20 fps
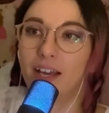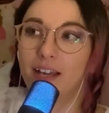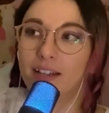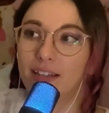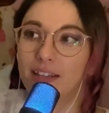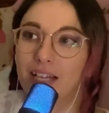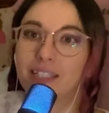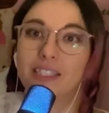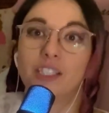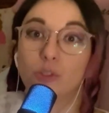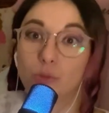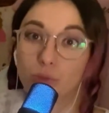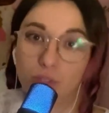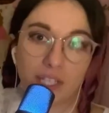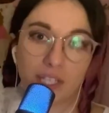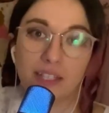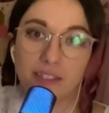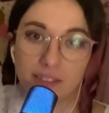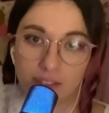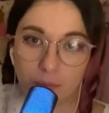That still
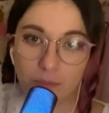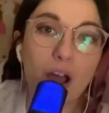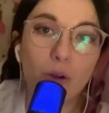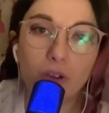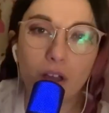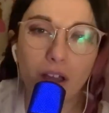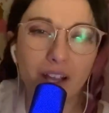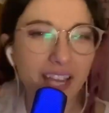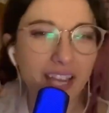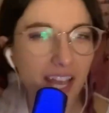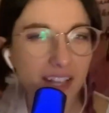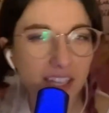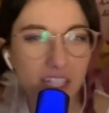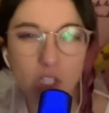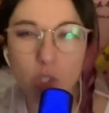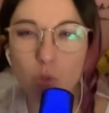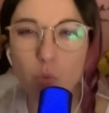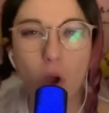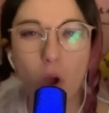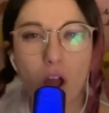says something.
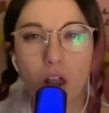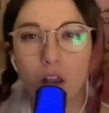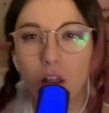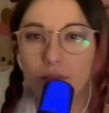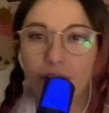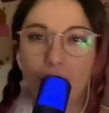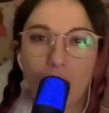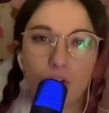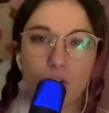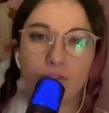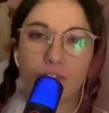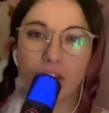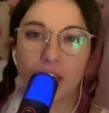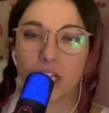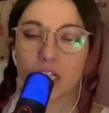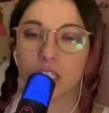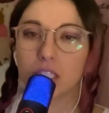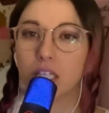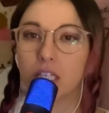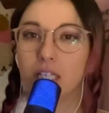Again, this is why I love
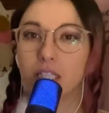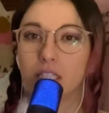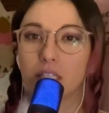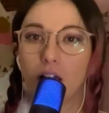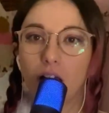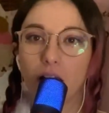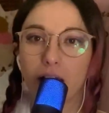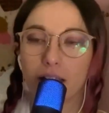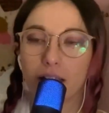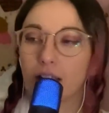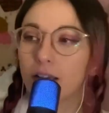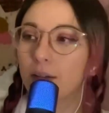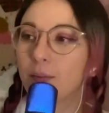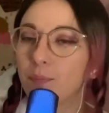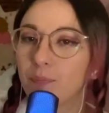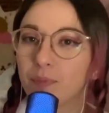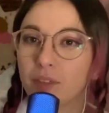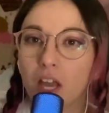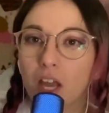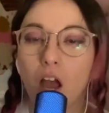Alfie, because he's like,
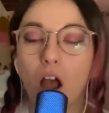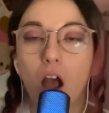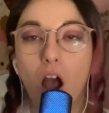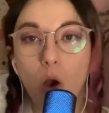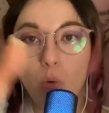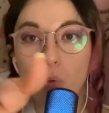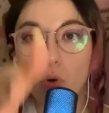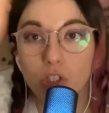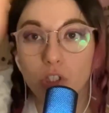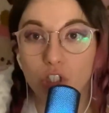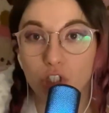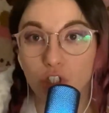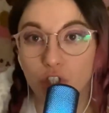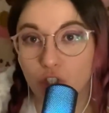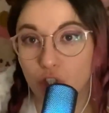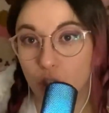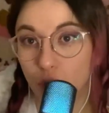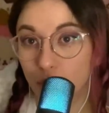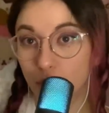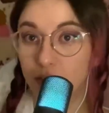I want
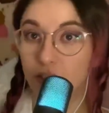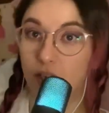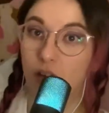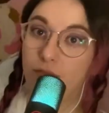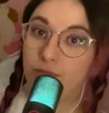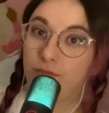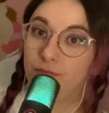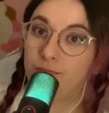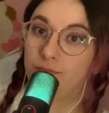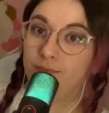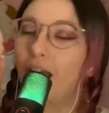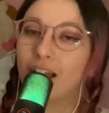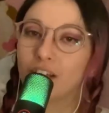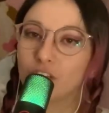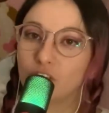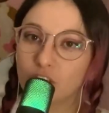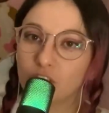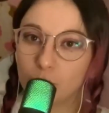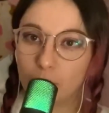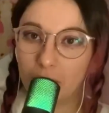you to do stuff.
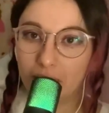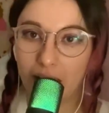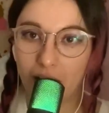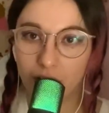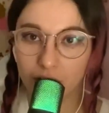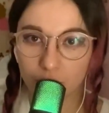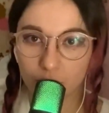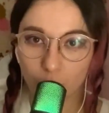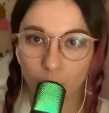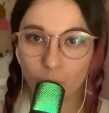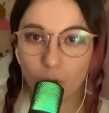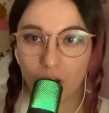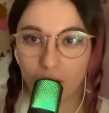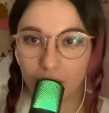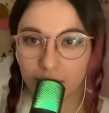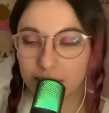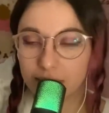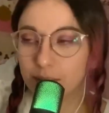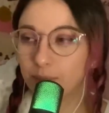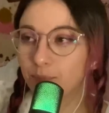Actions speak louder than
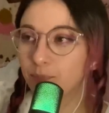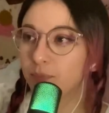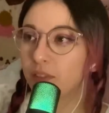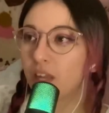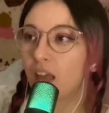words.